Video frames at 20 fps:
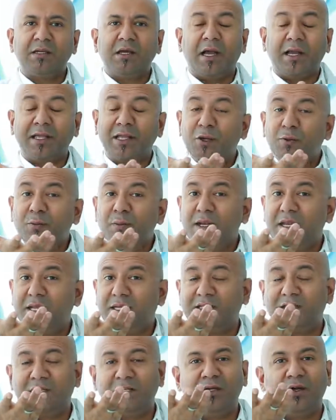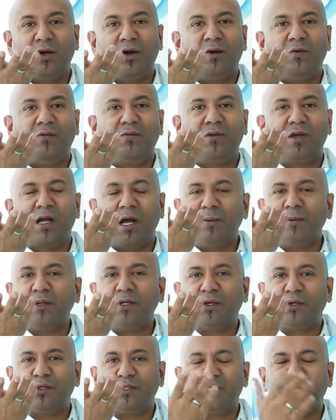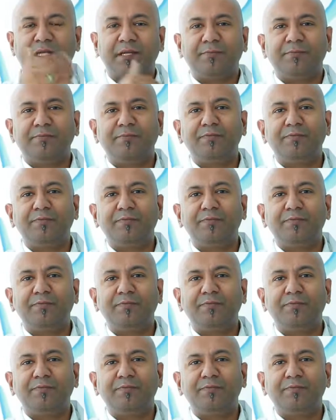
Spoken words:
accumulation of carbon dioxide,